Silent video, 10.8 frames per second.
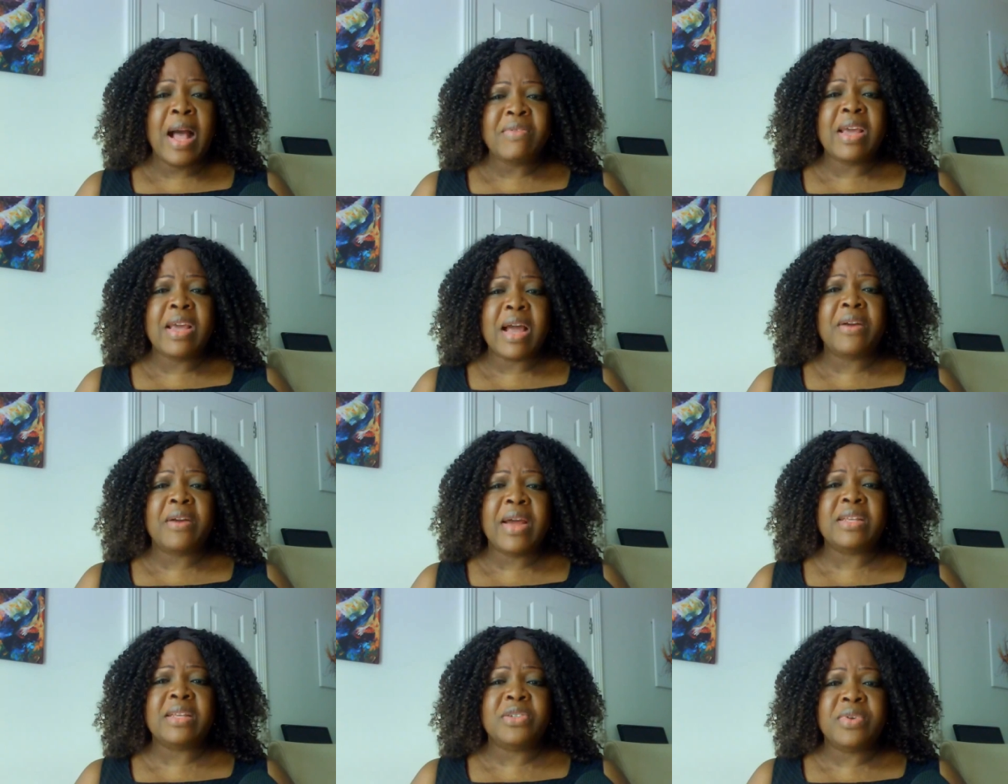Having a
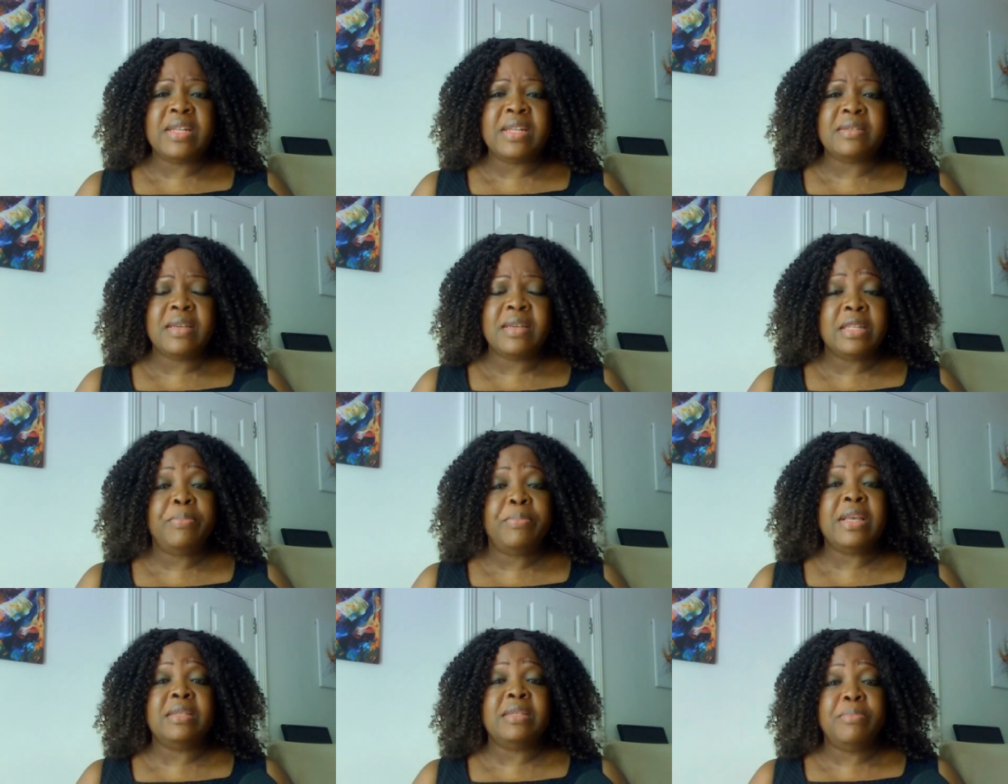career is great, it
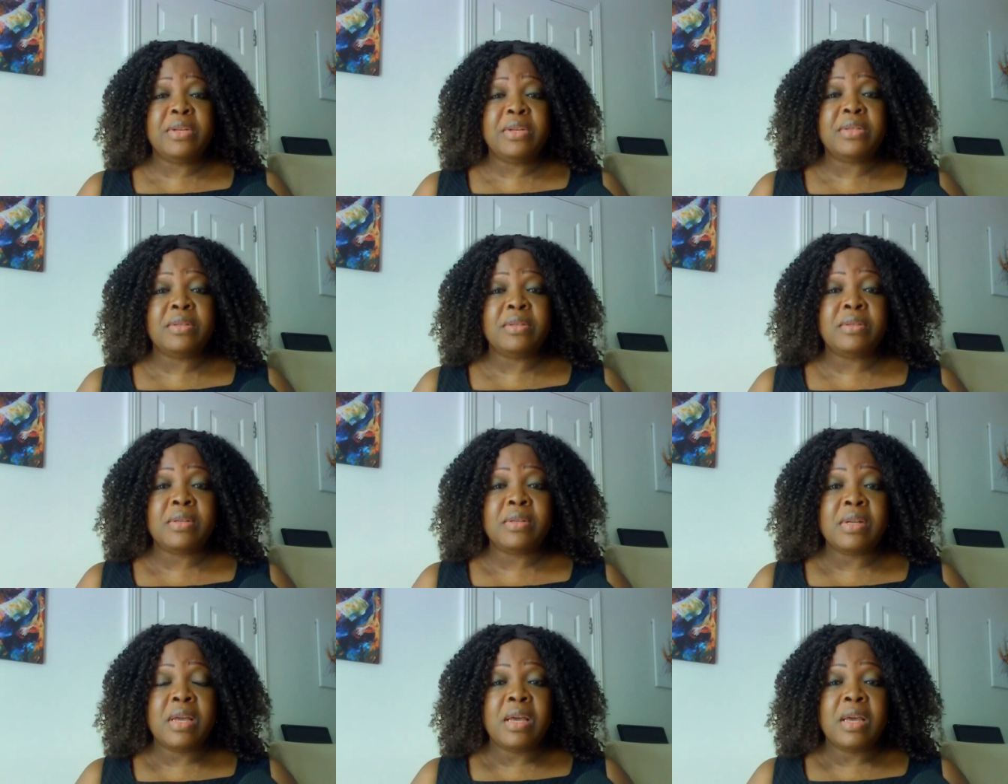pays the bills.
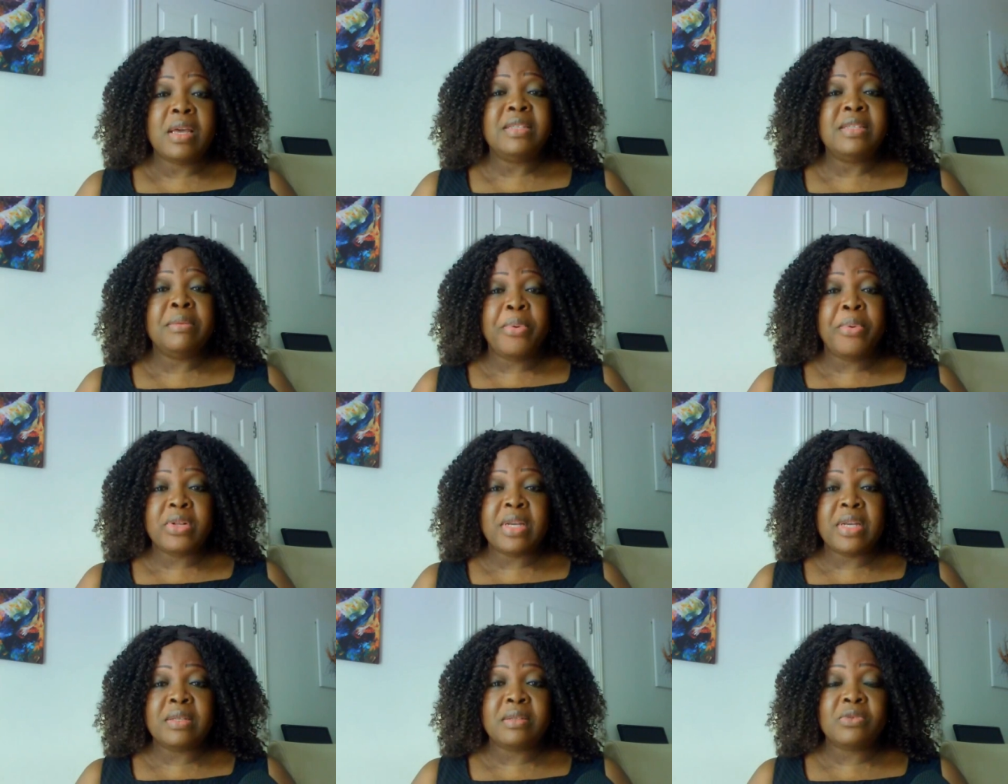It's
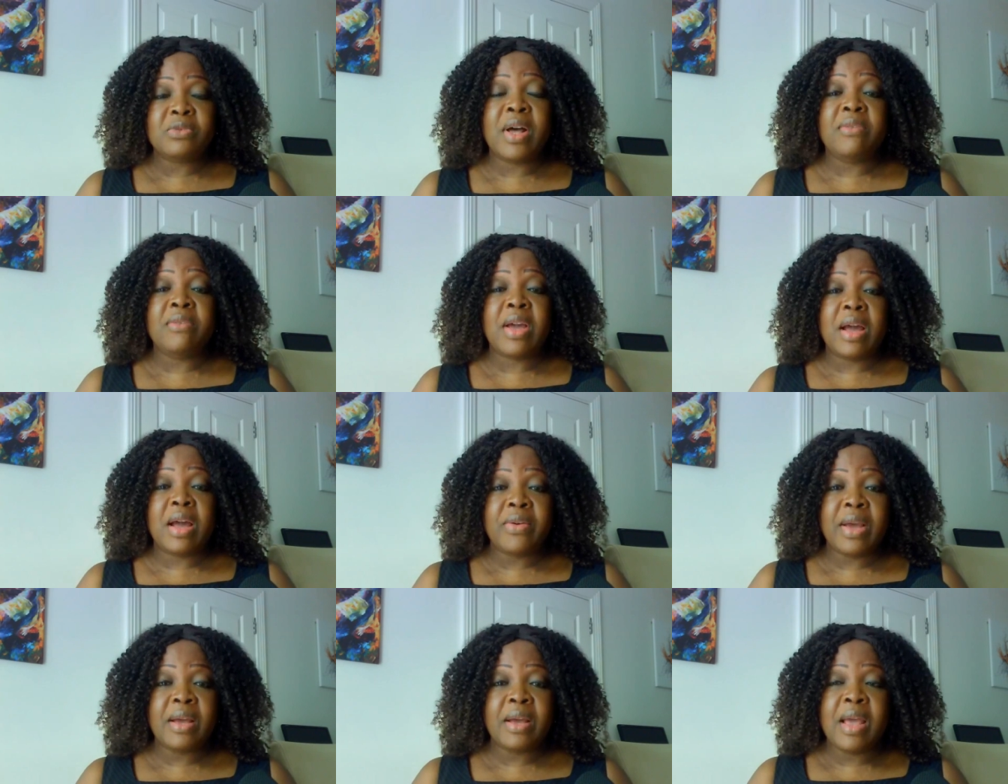important to have a
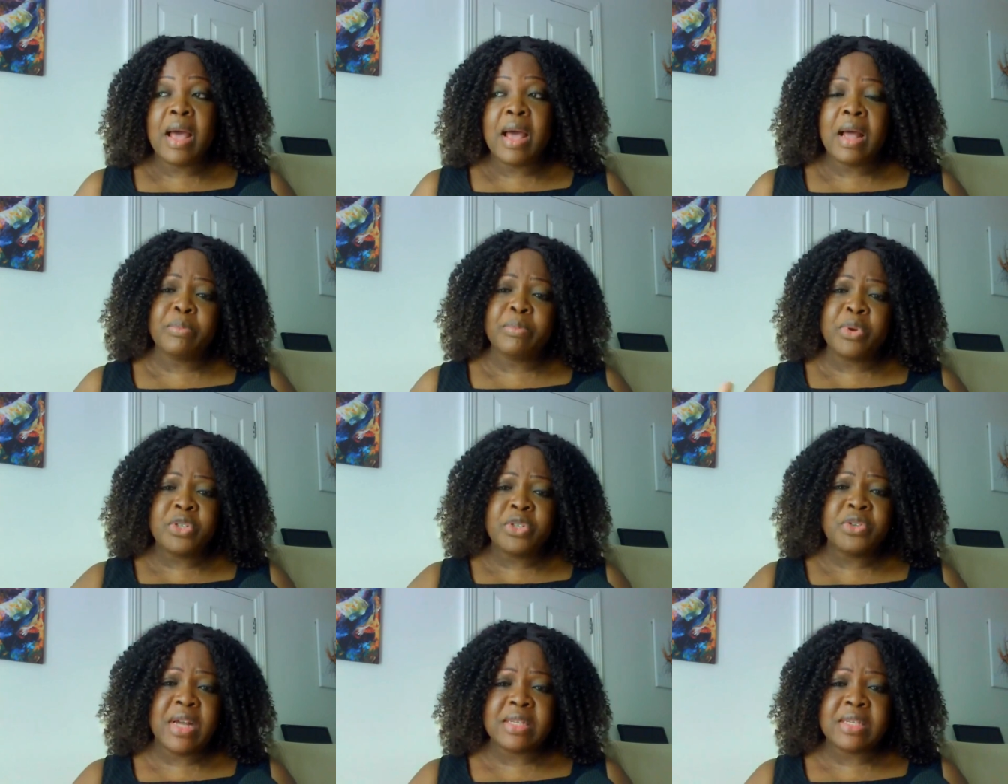career and
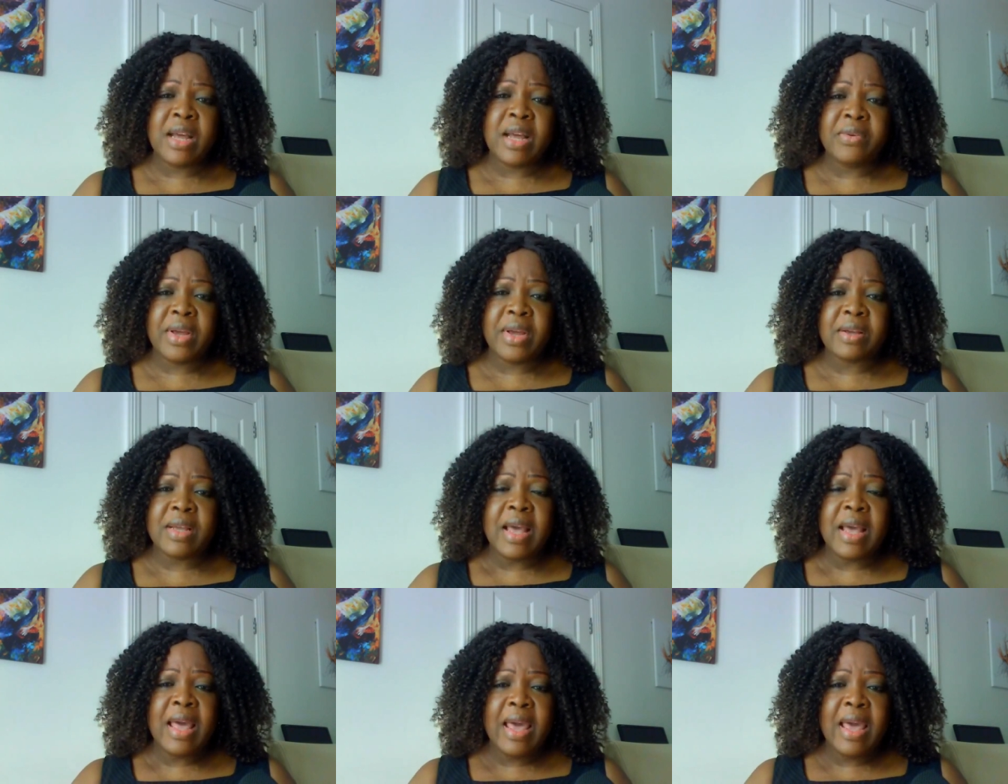pursue that career,
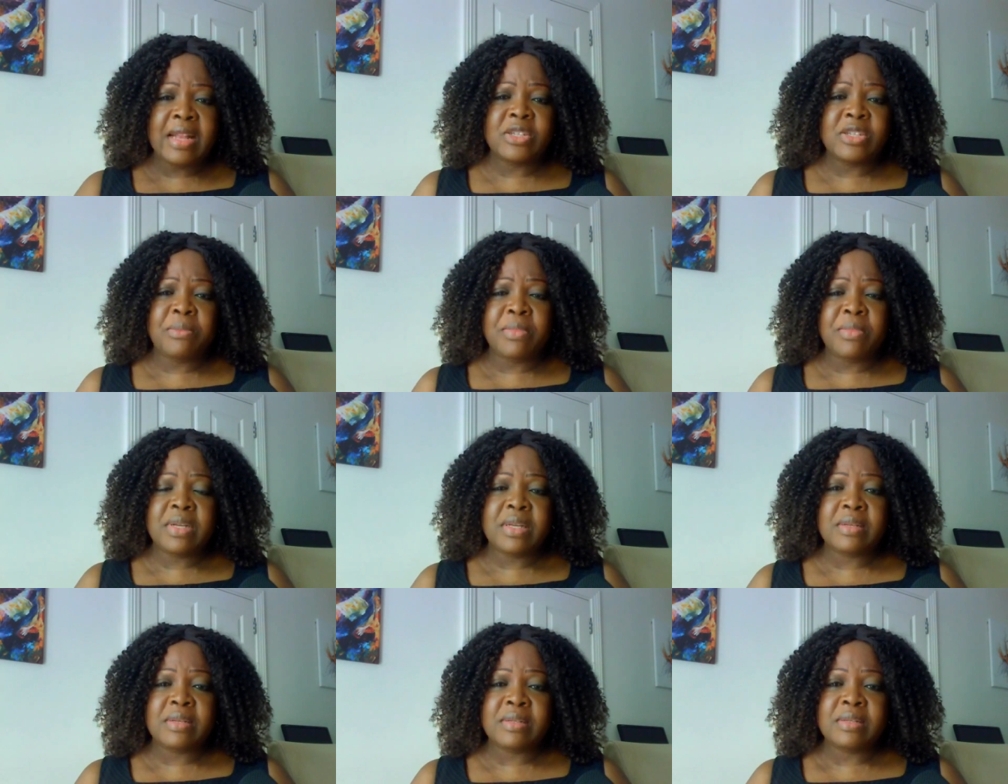earn some
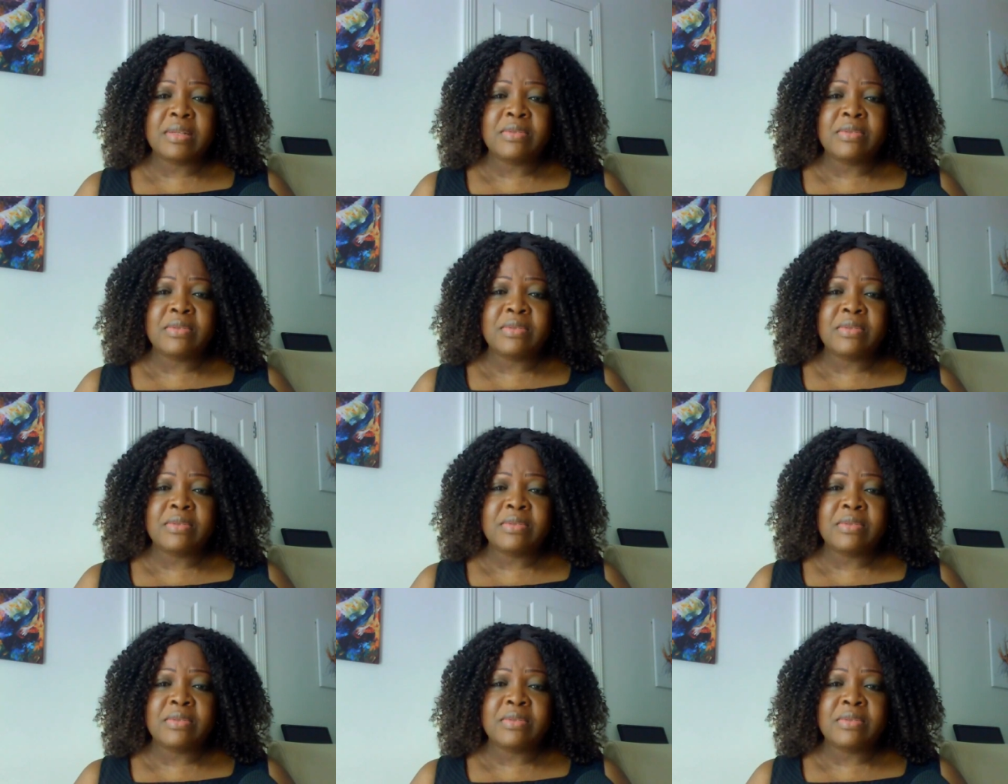money,